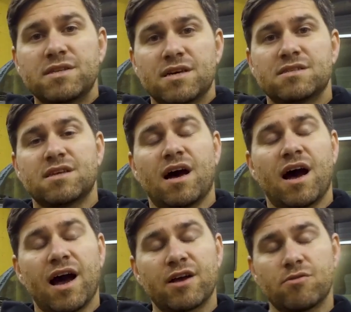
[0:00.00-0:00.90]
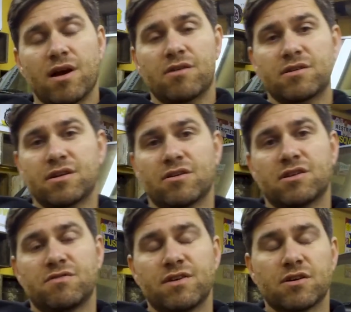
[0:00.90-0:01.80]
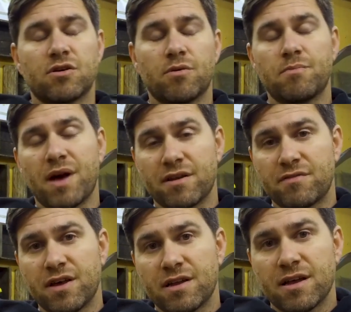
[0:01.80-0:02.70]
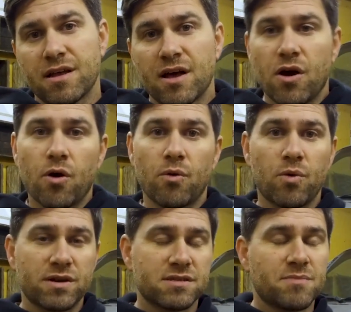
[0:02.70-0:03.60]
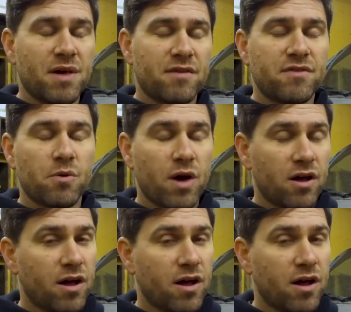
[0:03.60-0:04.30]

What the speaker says: does a high ground clearance vehicle benefit? Or what does it benefit while